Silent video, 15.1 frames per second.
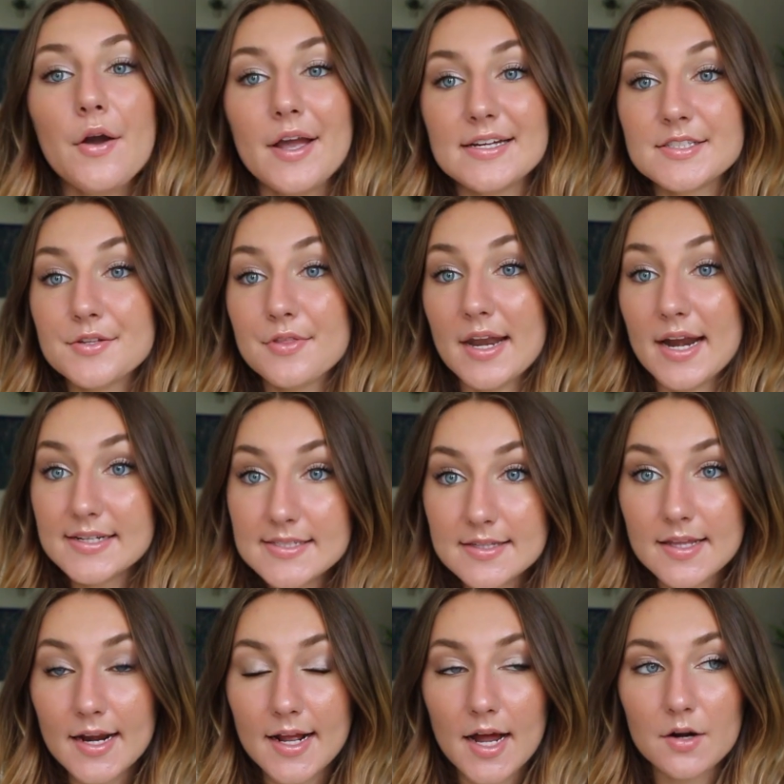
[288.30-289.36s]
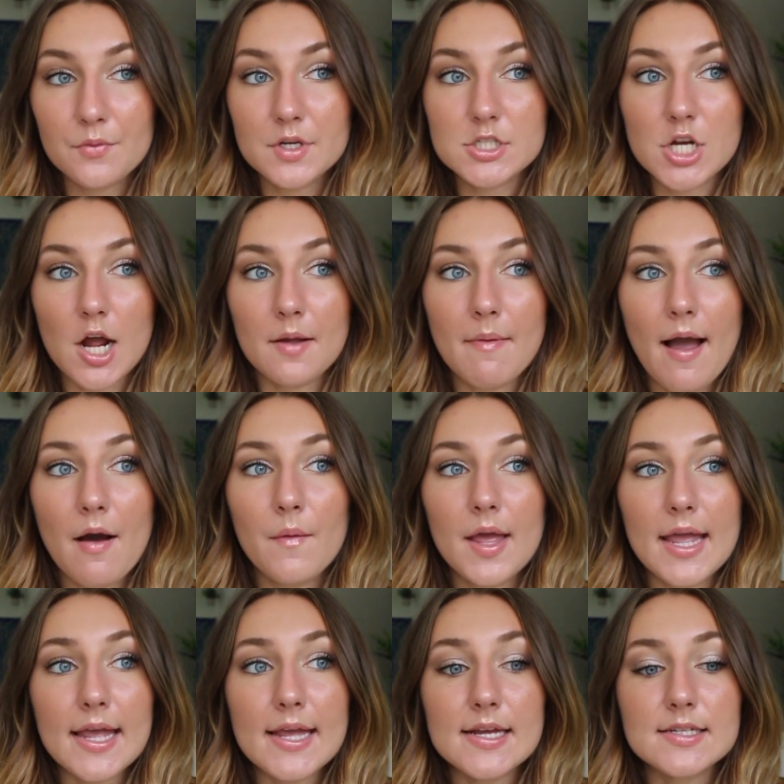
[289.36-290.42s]
Okay, so the next thing that I kind of want to talk
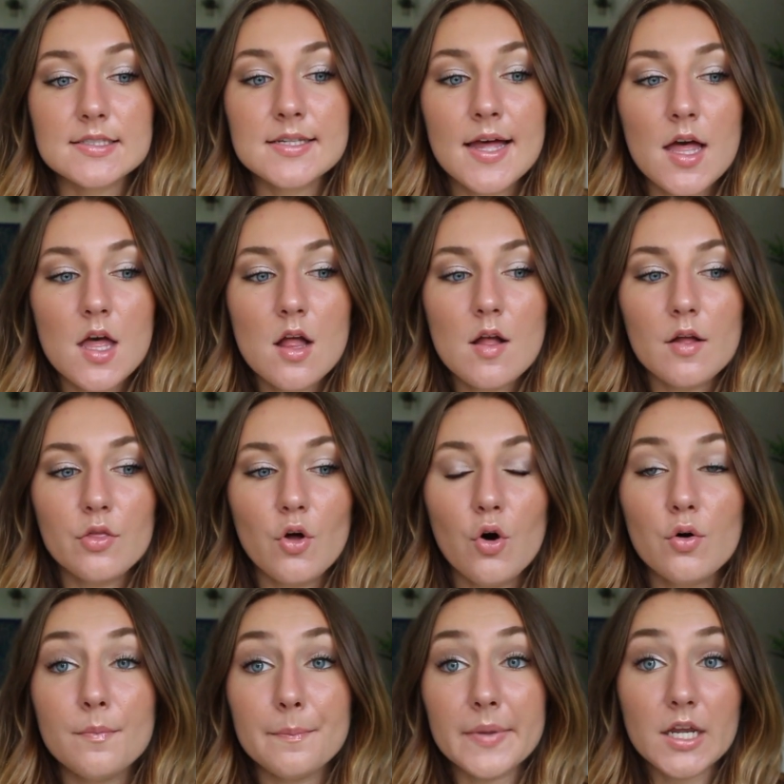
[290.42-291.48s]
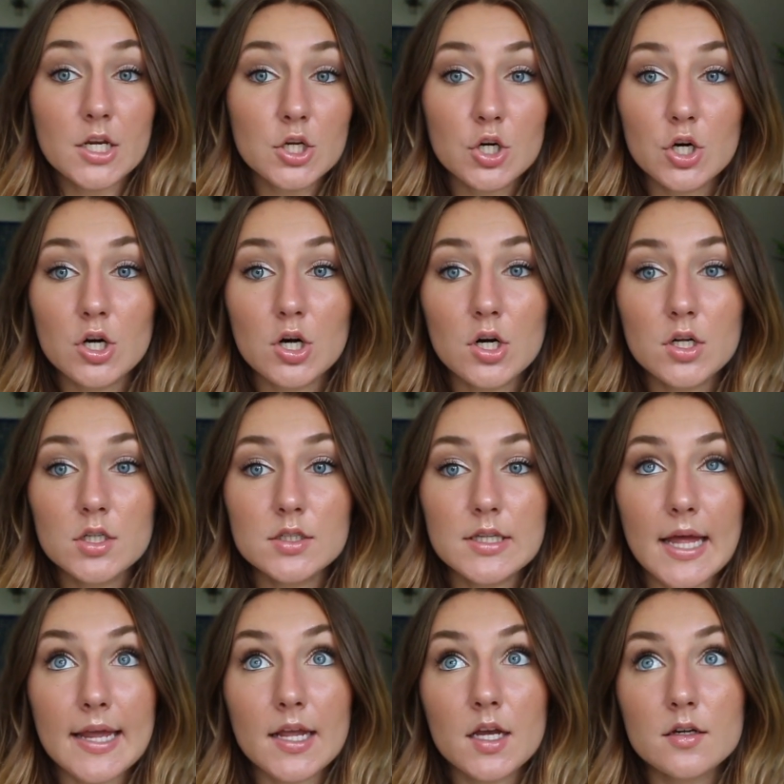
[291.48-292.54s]
about is the whole mean girl
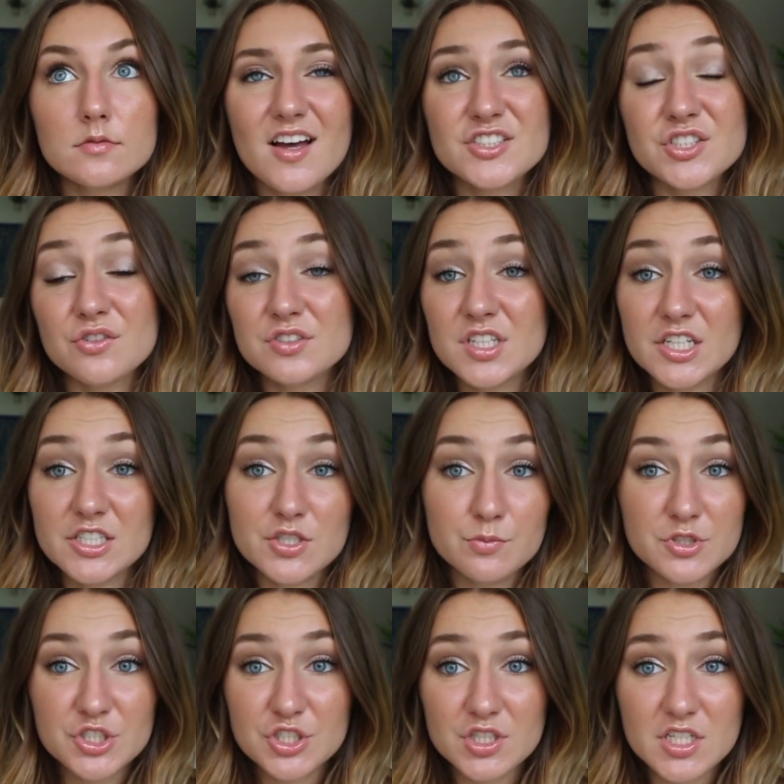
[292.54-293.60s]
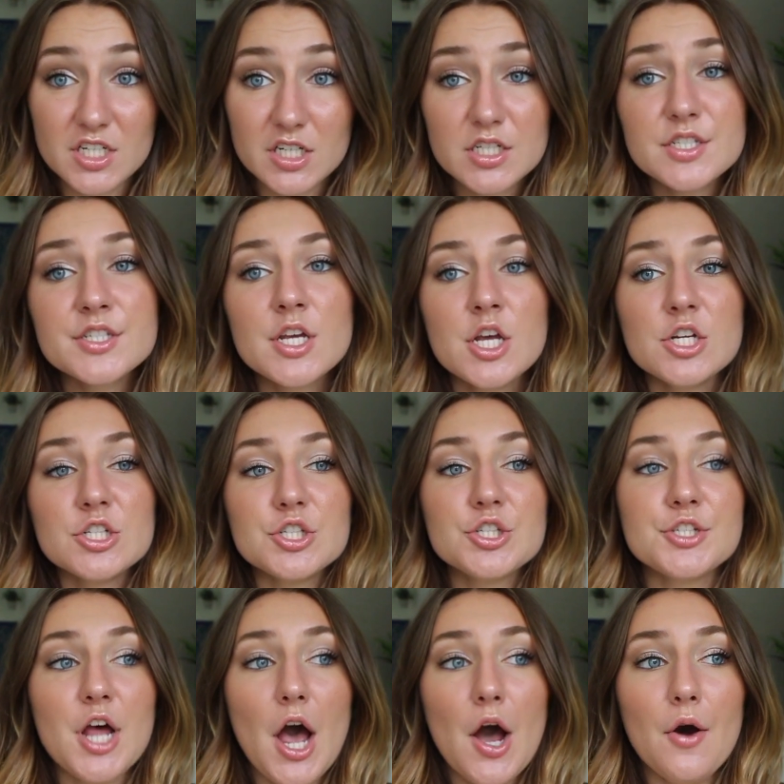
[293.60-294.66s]
like association with cheerleaders.
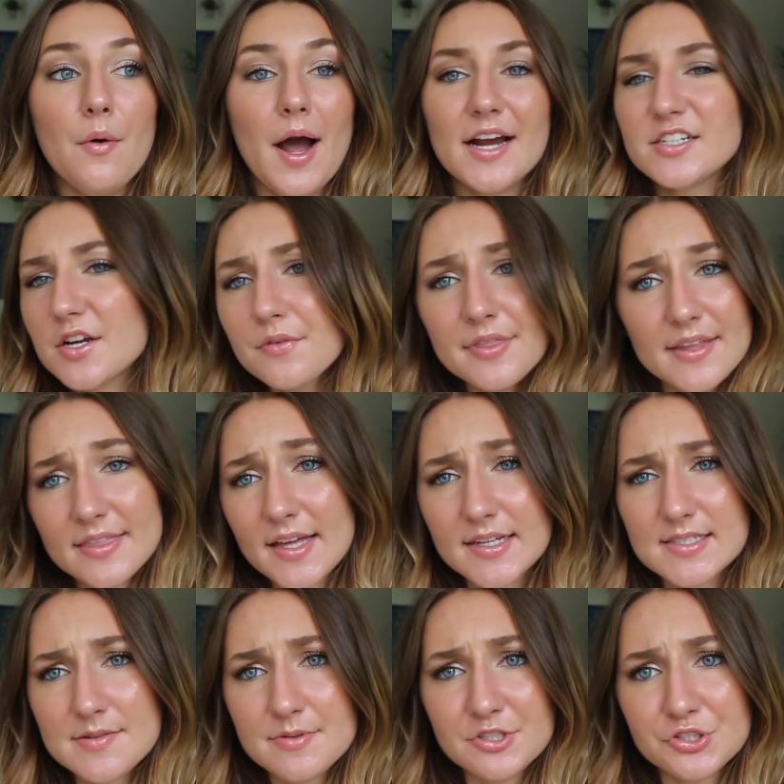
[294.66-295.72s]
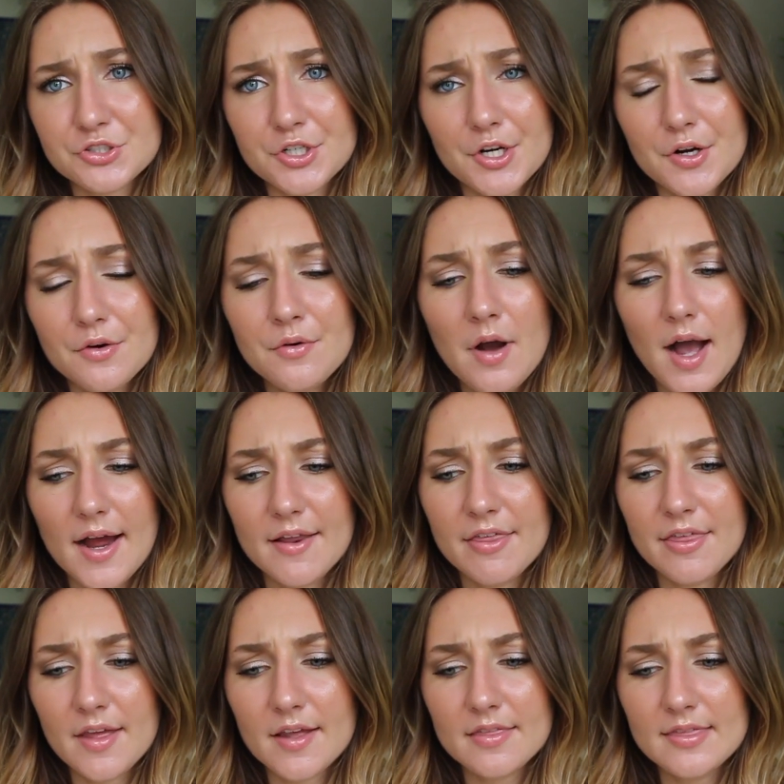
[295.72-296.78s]
So I don't think that to be true. I
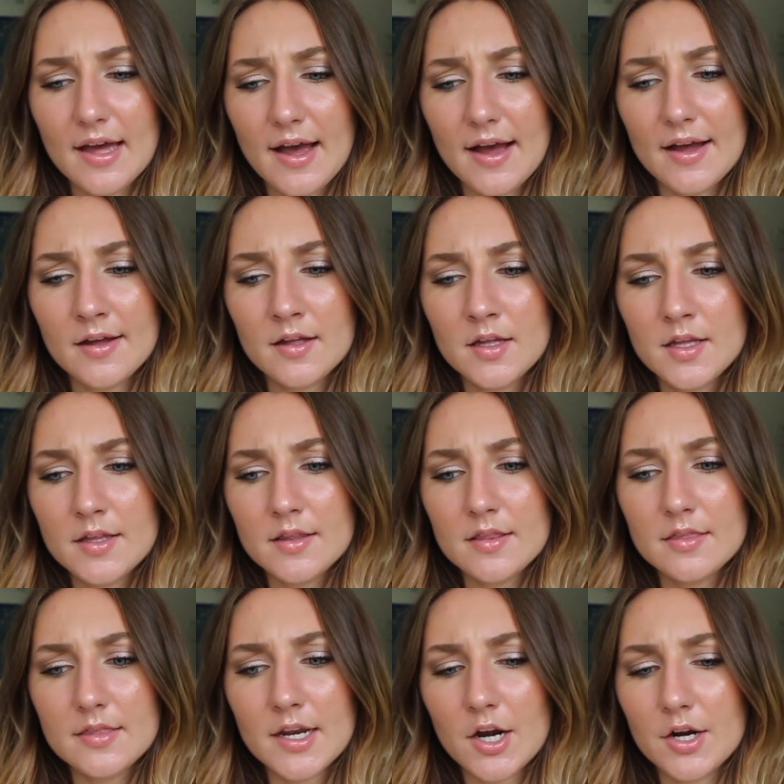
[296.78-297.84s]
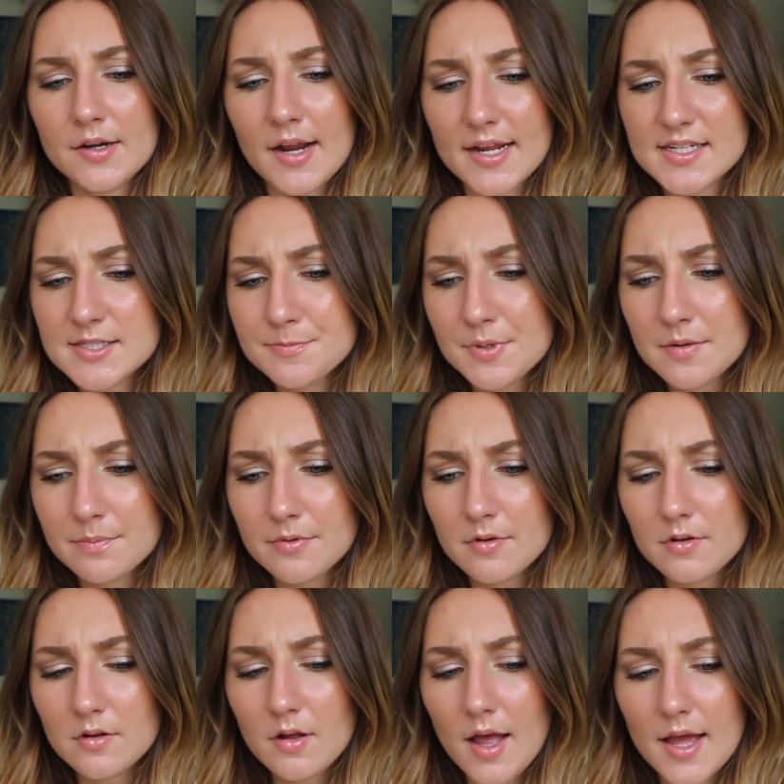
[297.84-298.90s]
think that there are nice
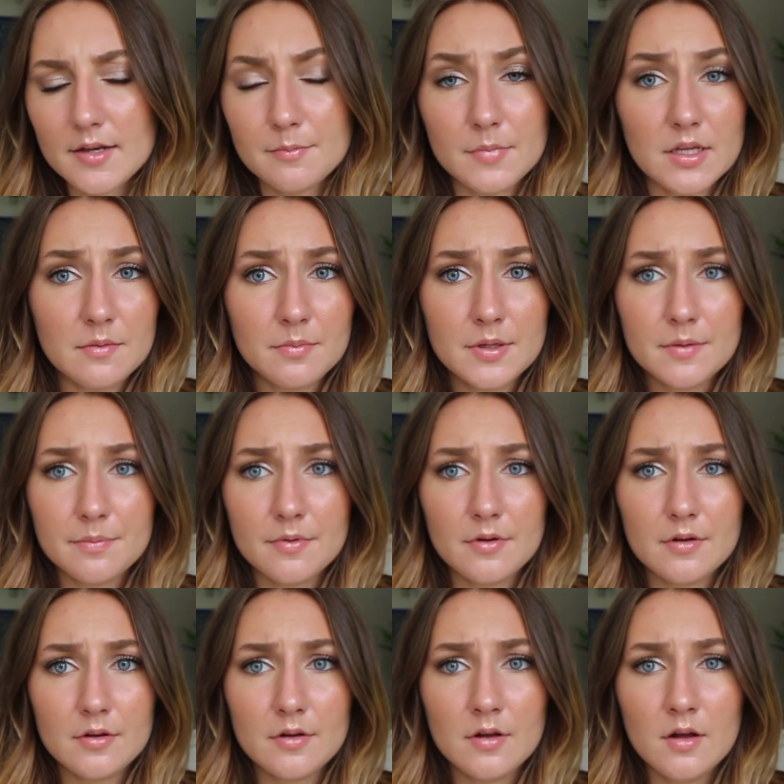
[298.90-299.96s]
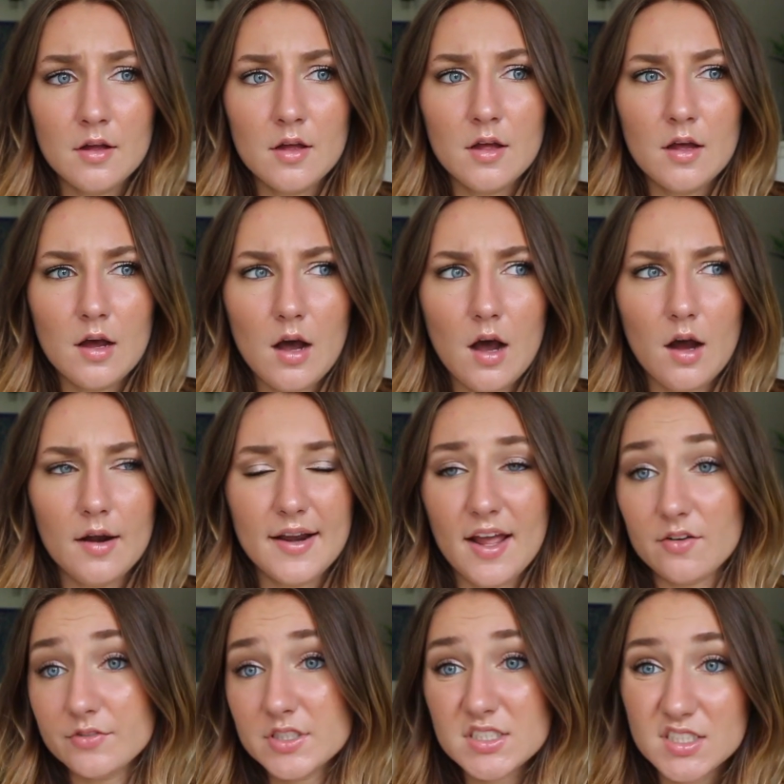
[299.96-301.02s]
people and mean people on
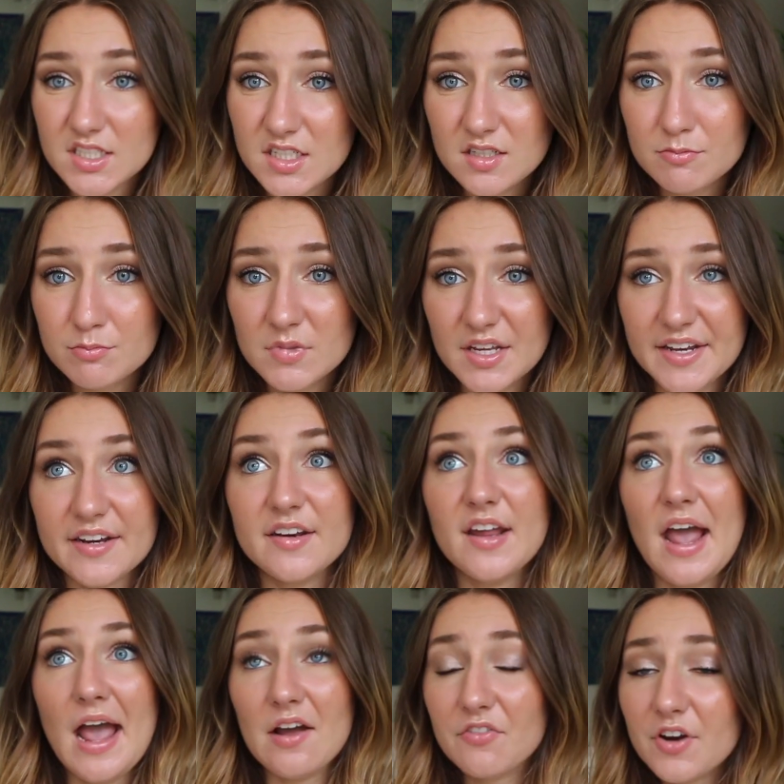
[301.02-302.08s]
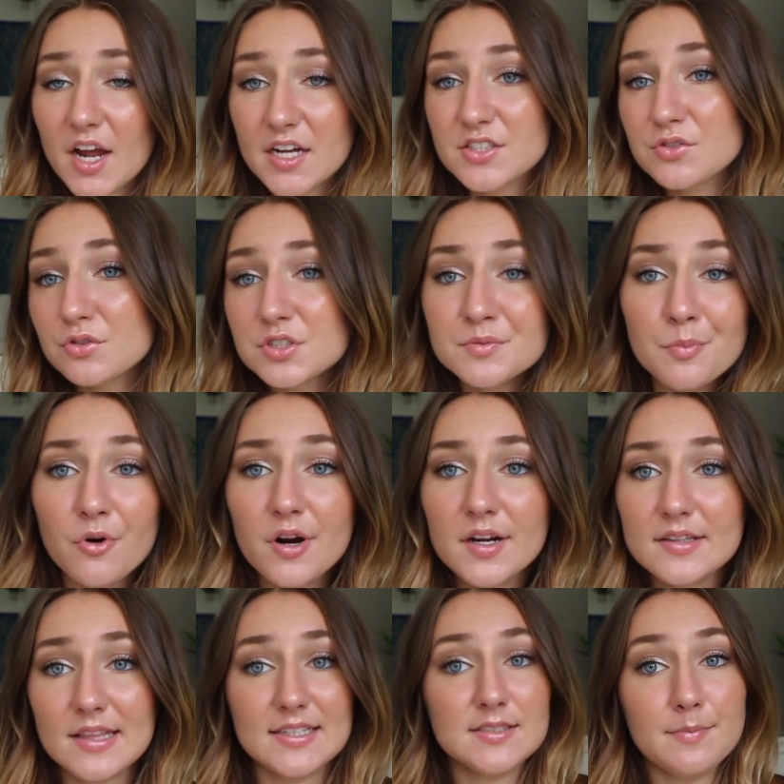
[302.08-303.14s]
every team in every high school
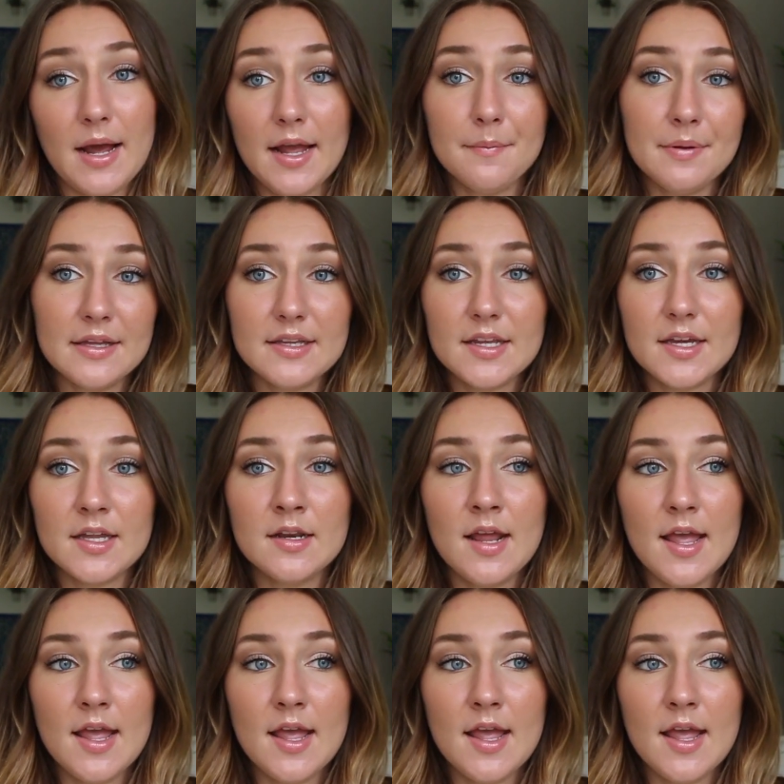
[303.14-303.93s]
sport. That's my opinion.